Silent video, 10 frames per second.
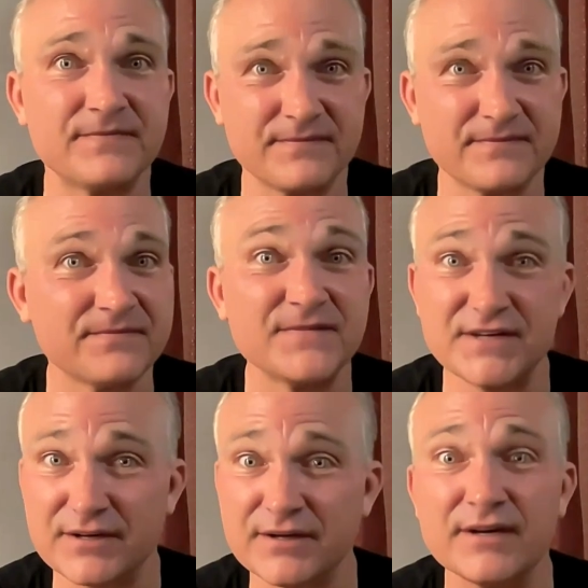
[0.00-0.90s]
And,
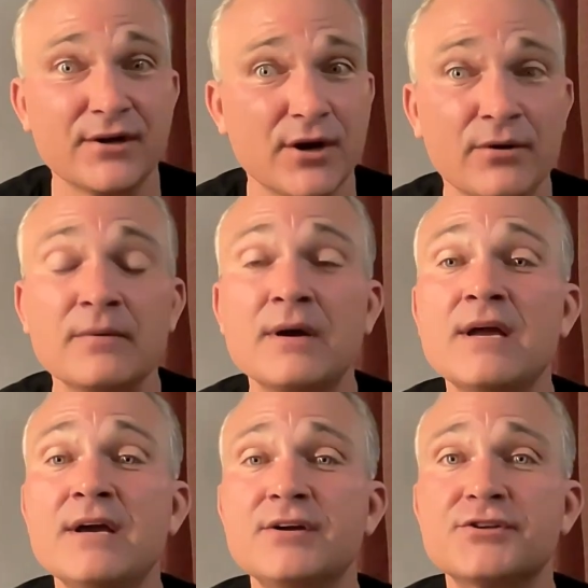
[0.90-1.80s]
you know,
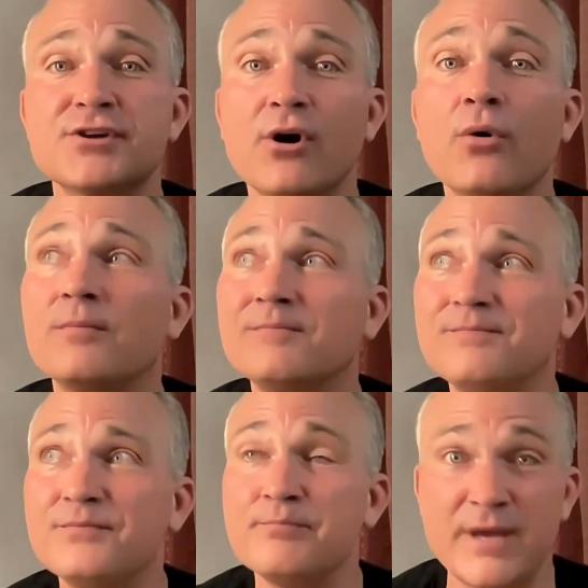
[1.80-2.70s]
so
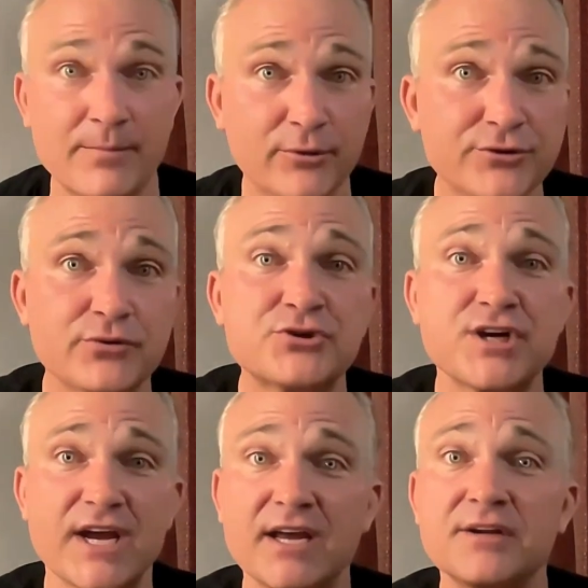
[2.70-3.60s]
people do
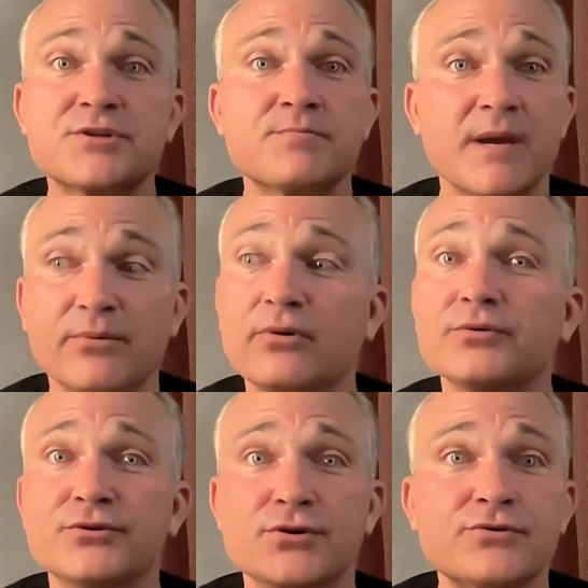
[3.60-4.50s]
change,
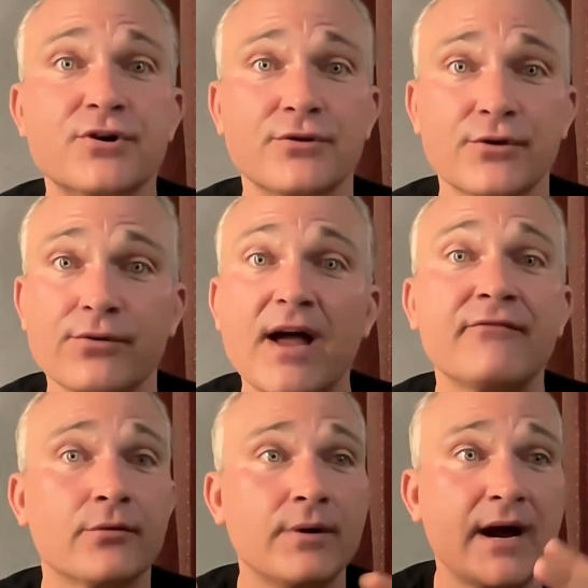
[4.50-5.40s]
people do turn their
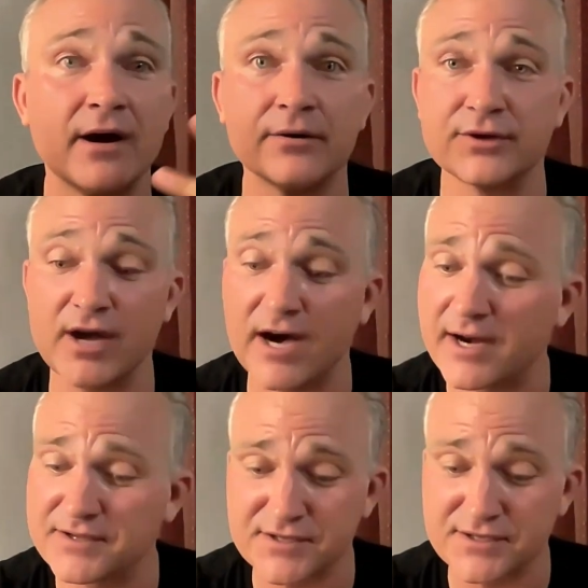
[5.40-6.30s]
life around. God
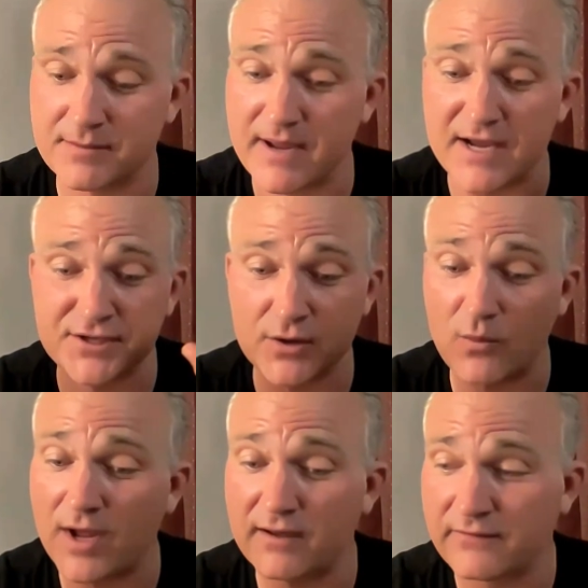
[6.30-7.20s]
has this amazing
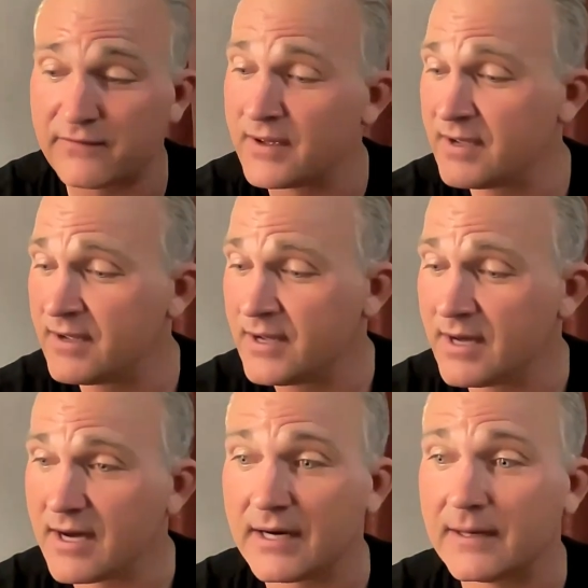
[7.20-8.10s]
way of
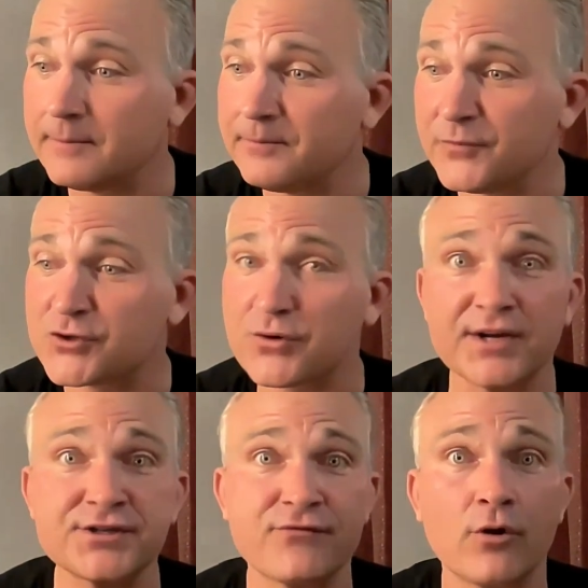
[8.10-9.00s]
um,
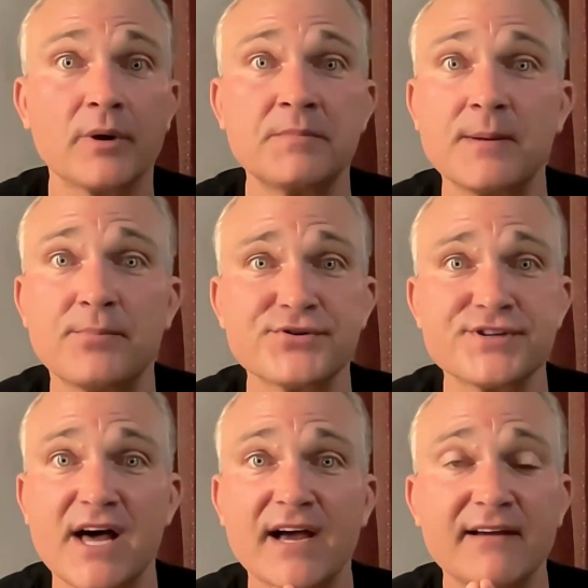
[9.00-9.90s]
transforming people's
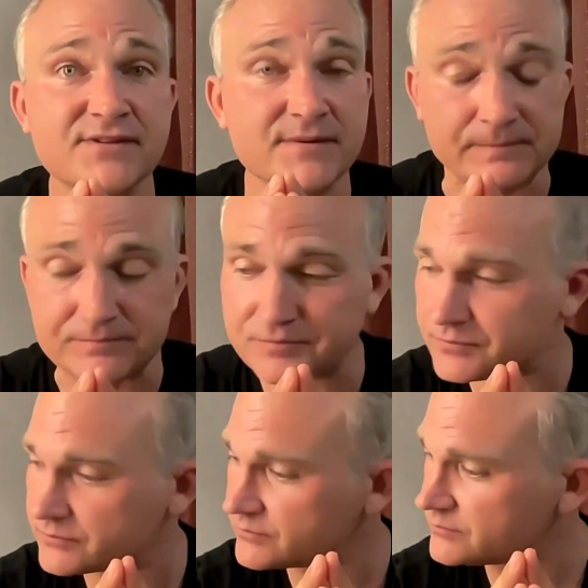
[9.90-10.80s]
lives.
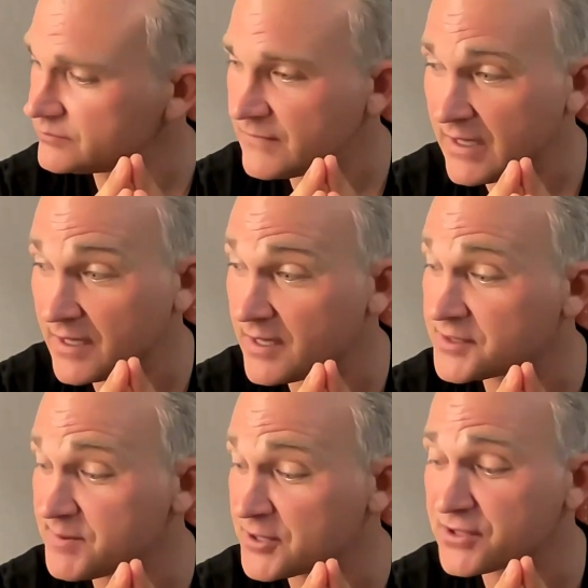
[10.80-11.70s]

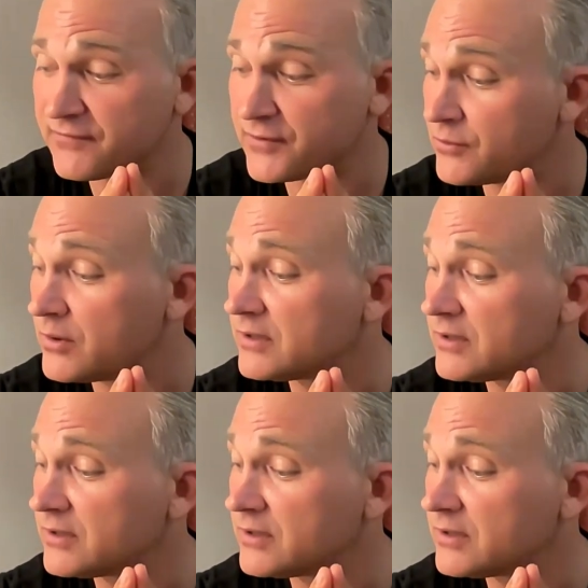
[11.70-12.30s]
especially if you